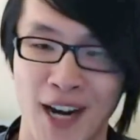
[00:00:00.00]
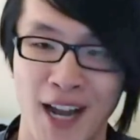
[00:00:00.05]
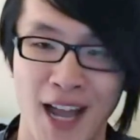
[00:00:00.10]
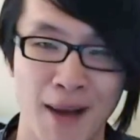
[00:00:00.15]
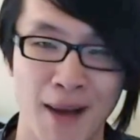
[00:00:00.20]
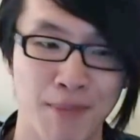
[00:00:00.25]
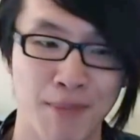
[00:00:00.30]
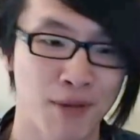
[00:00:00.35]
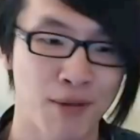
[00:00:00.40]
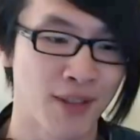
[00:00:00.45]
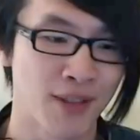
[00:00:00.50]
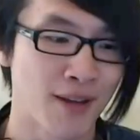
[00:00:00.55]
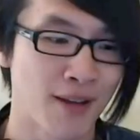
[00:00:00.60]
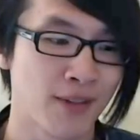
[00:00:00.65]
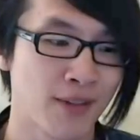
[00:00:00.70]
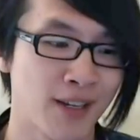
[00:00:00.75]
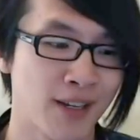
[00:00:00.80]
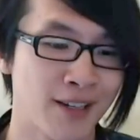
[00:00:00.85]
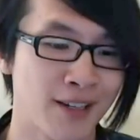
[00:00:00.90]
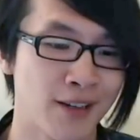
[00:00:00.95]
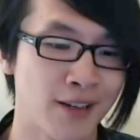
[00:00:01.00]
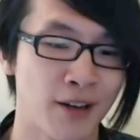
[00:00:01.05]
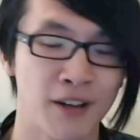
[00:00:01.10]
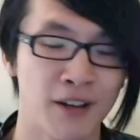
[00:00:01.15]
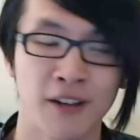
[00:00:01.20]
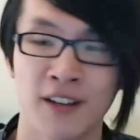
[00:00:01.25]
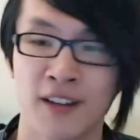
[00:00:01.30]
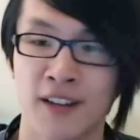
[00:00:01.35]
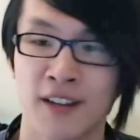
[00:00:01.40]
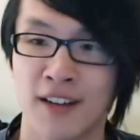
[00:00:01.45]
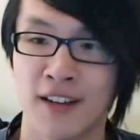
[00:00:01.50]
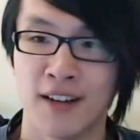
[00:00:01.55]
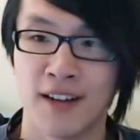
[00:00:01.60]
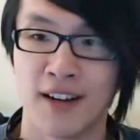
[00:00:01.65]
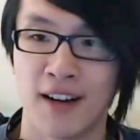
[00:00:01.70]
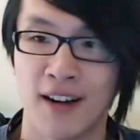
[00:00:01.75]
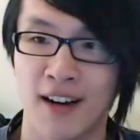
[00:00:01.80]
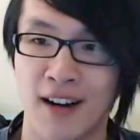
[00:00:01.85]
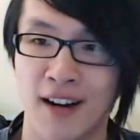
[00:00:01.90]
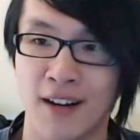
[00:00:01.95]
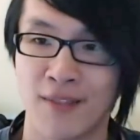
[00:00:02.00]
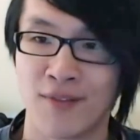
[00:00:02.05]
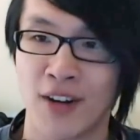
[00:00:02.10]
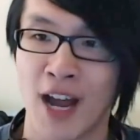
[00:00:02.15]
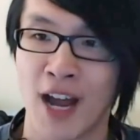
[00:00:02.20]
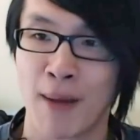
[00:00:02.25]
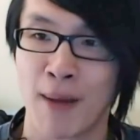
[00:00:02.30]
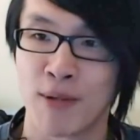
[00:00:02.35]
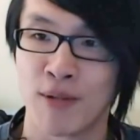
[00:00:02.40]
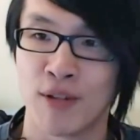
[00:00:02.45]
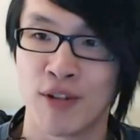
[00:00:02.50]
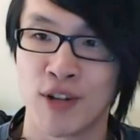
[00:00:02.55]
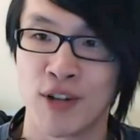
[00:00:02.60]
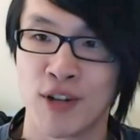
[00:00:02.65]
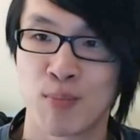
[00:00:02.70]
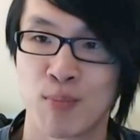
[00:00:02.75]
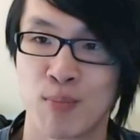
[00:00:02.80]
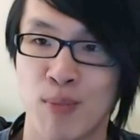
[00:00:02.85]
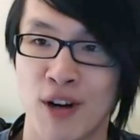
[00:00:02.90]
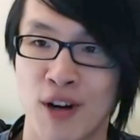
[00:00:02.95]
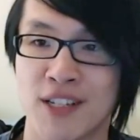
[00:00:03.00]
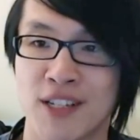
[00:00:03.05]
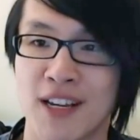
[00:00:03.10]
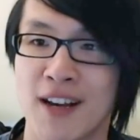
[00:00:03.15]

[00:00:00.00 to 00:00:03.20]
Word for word: Very happy with that video. Uh, very happy with the response.